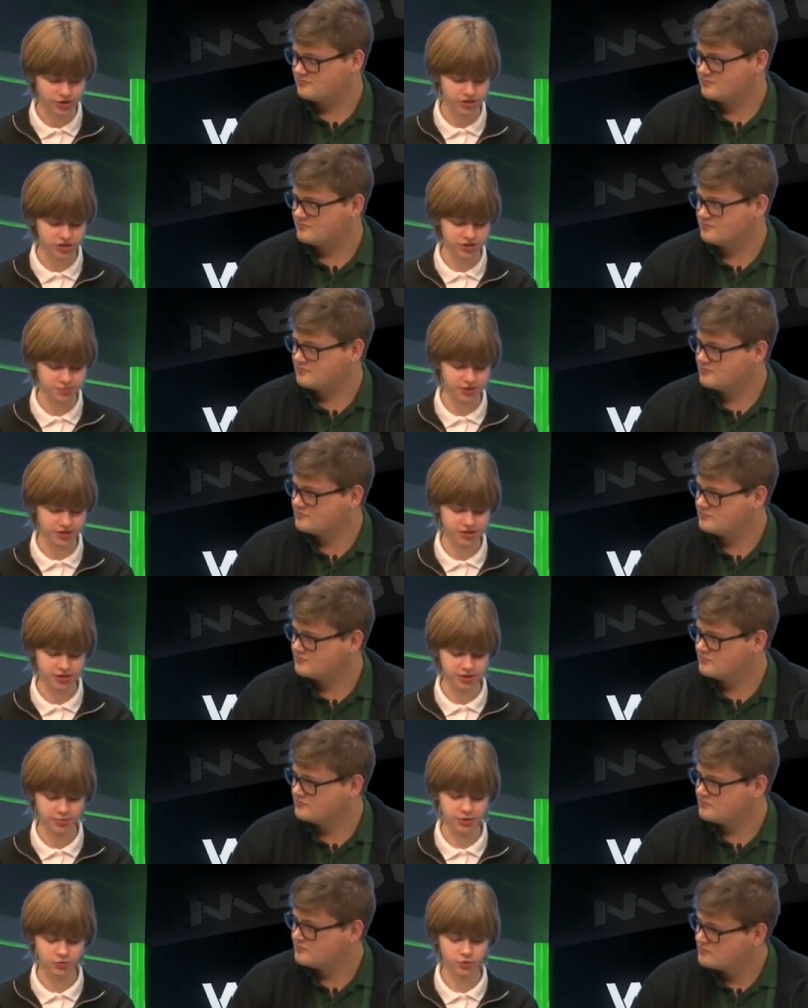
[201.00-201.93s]
Speaker 1: to speak to
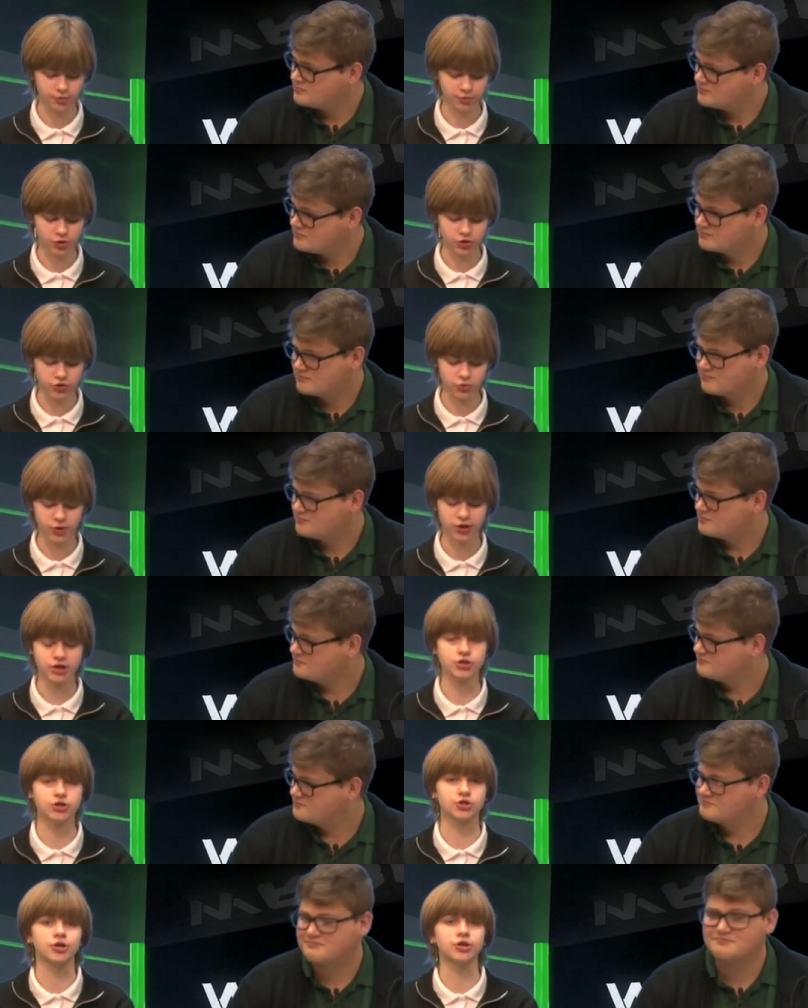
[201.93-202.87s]
him in room
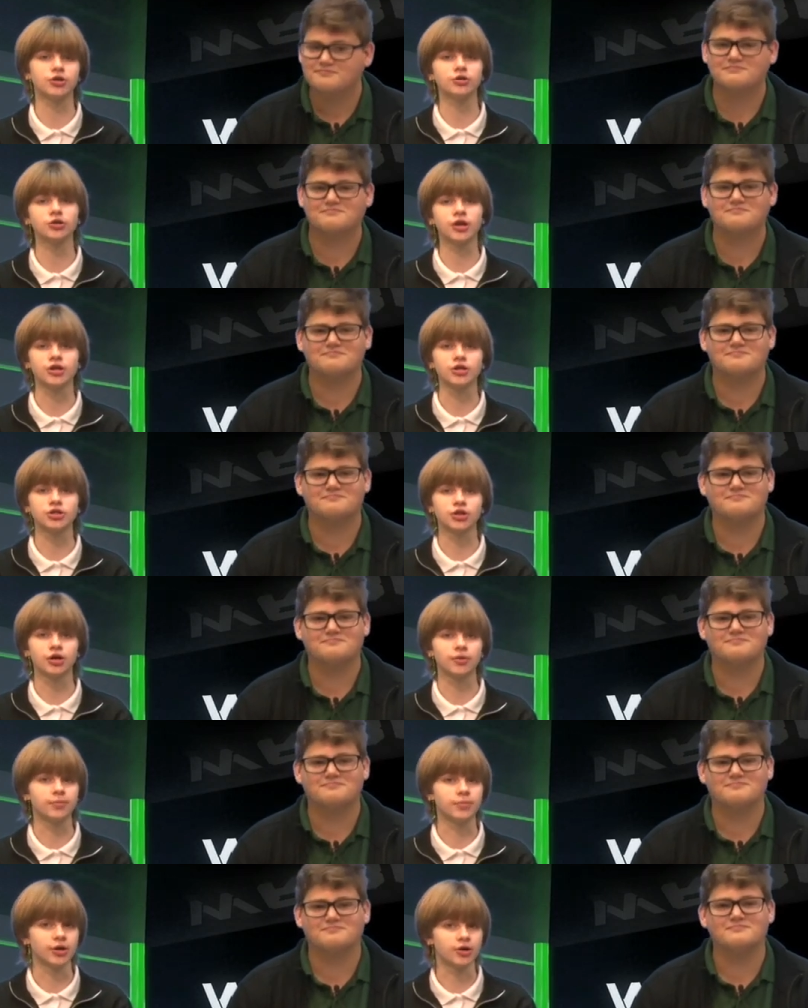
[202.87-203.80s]
120 during your lunch
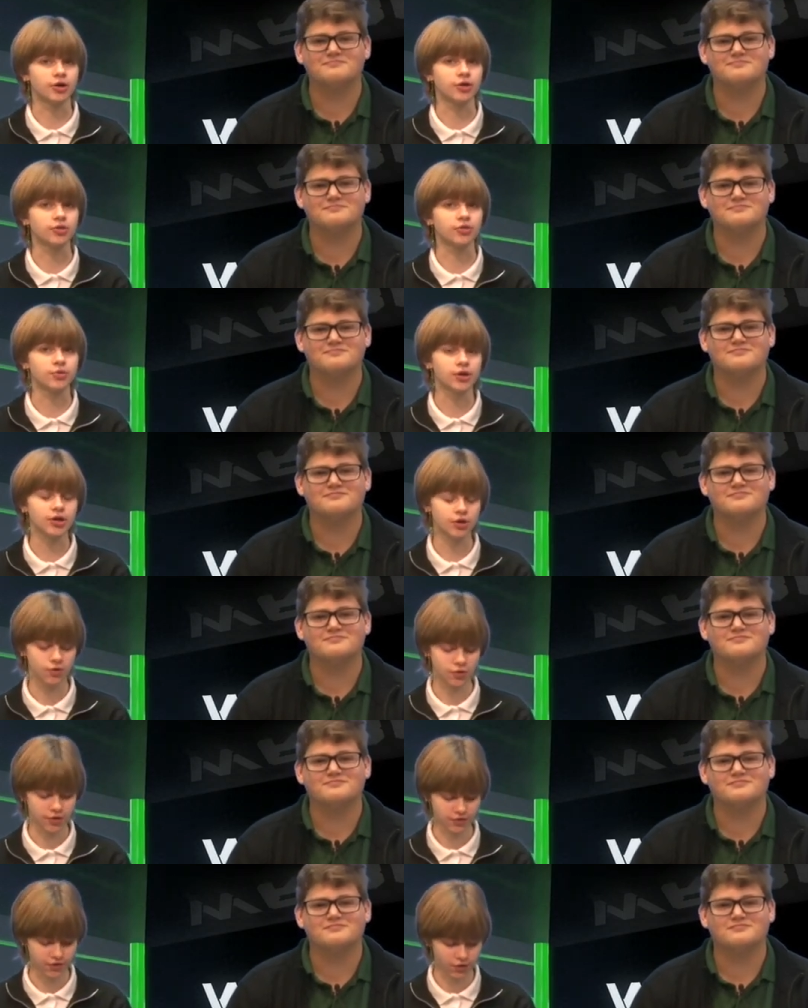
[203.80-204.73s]
on period 3
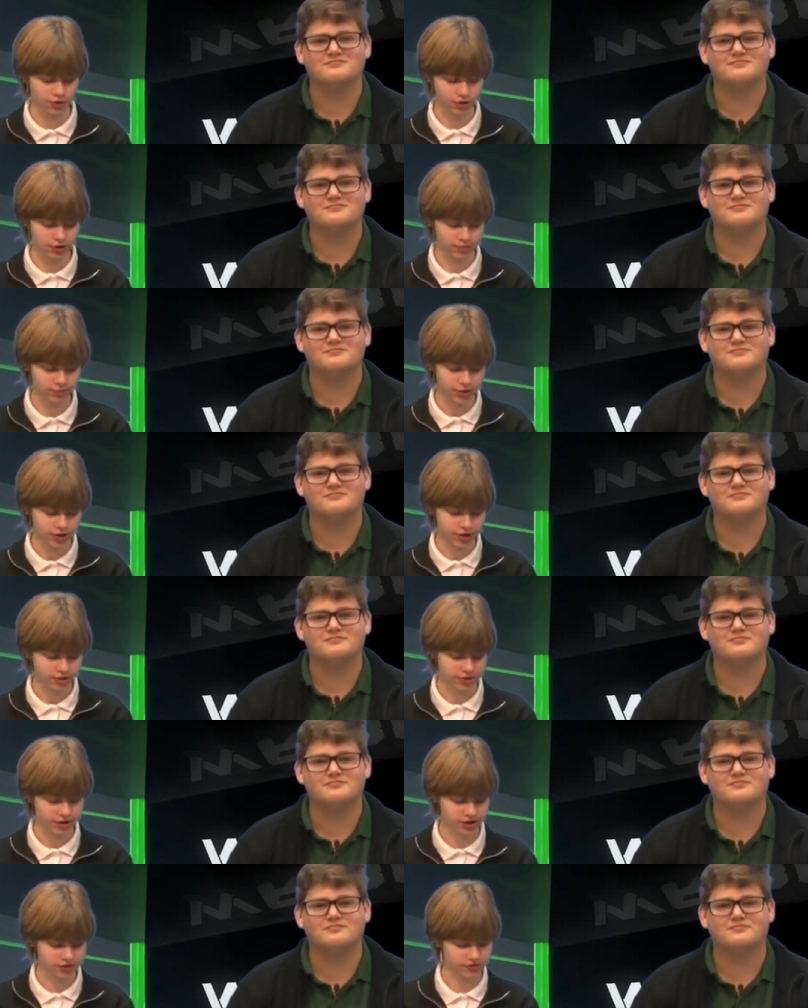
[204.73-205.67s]
or 4.
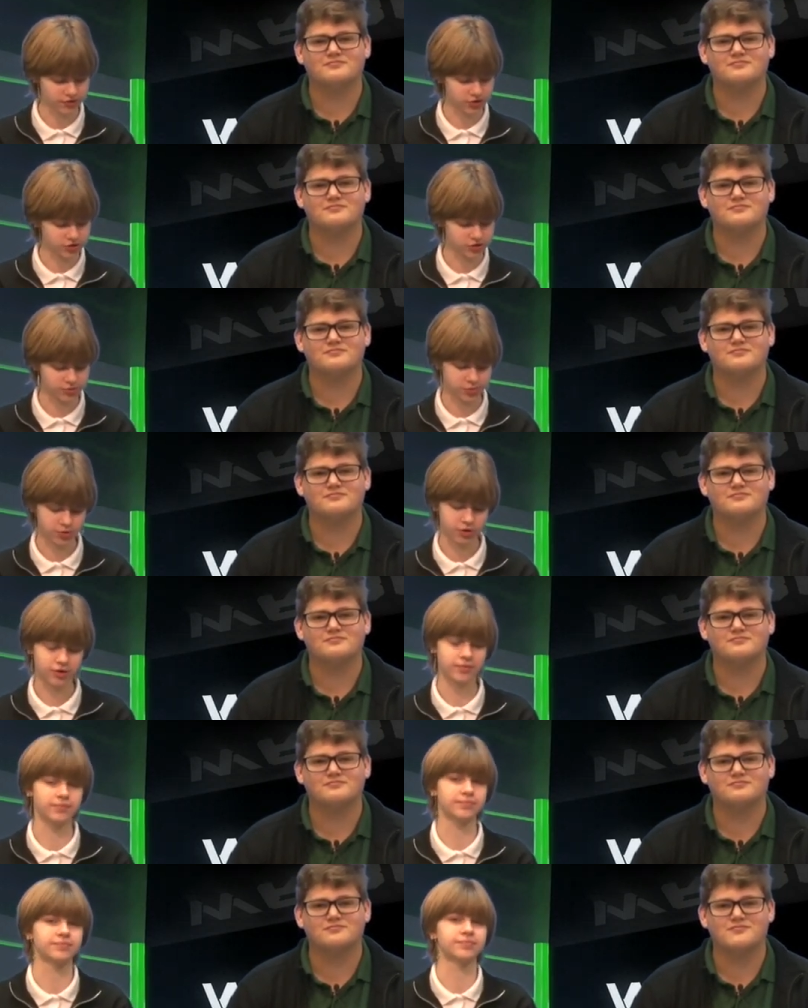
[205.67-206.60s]
Thanks for your
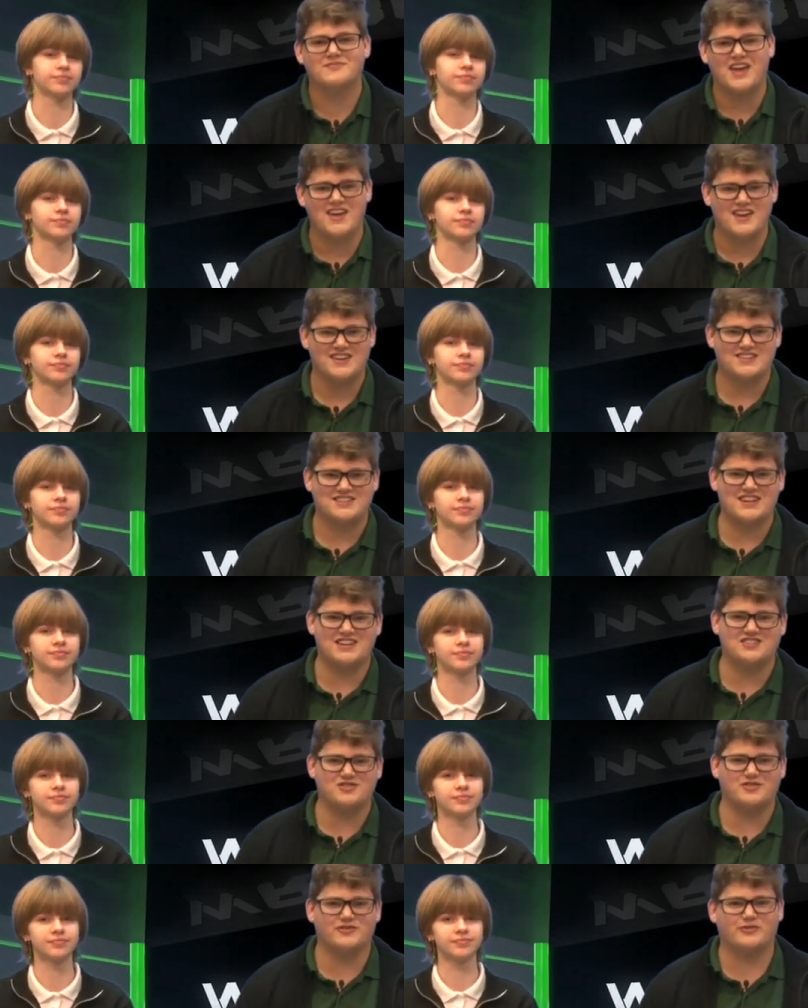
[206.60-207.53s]
support.
Speaker 2: Stay
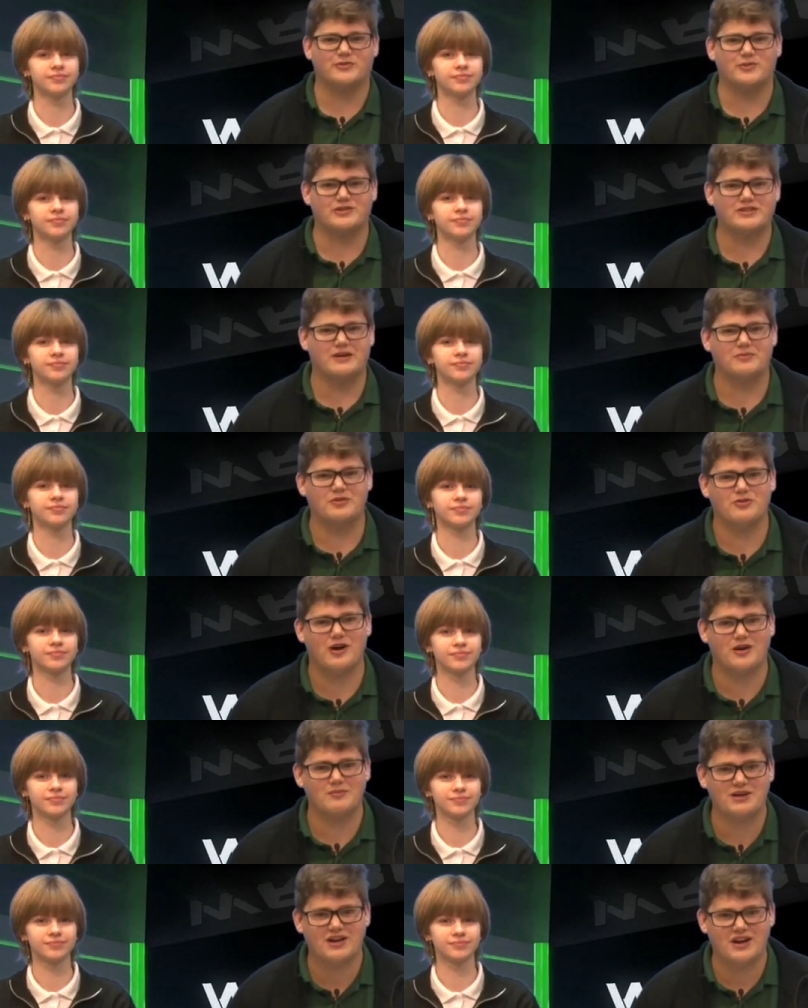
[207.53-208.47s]
tuned for more
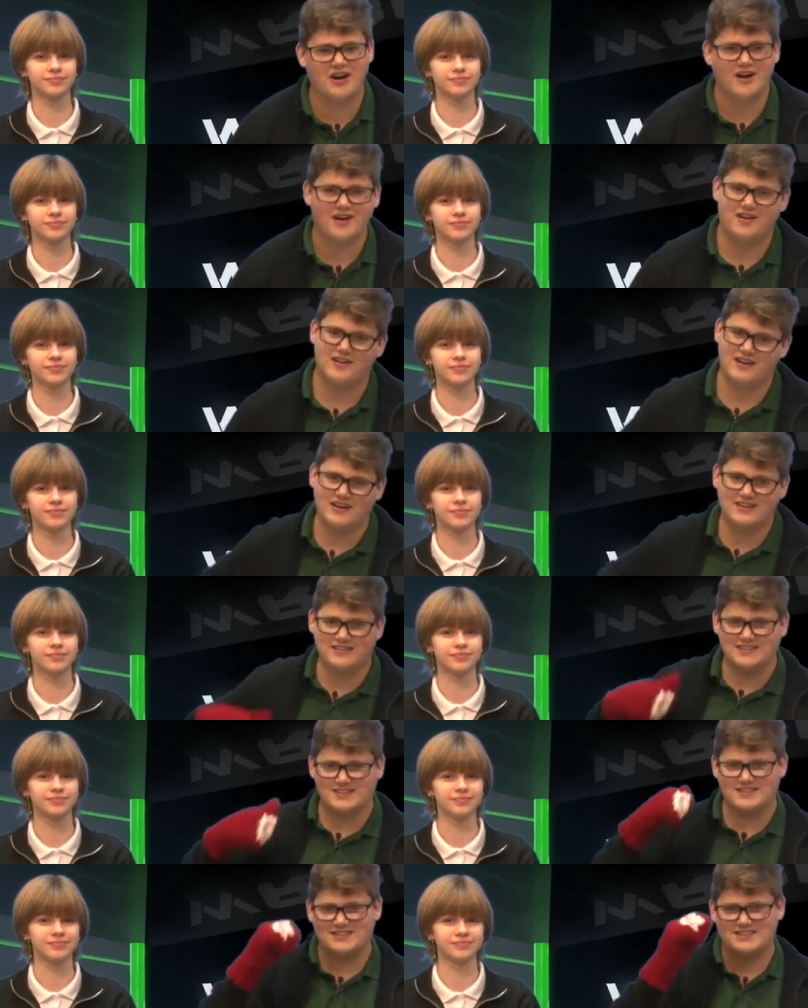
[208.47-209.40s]
WRBR and
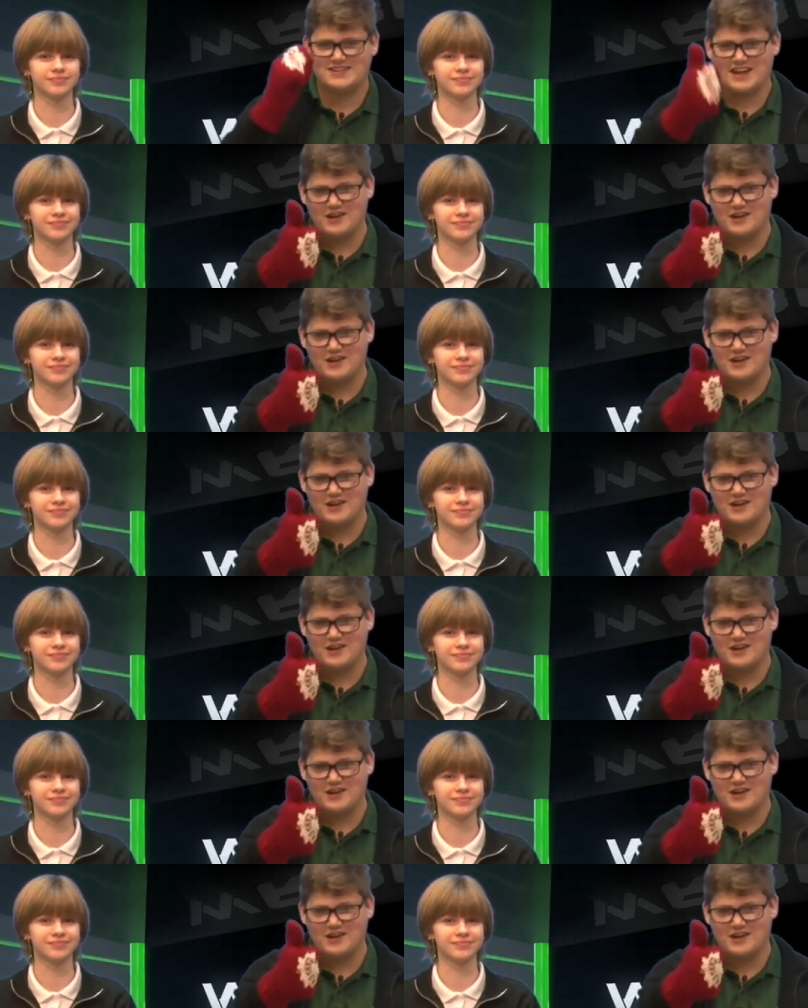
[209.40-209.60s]
stay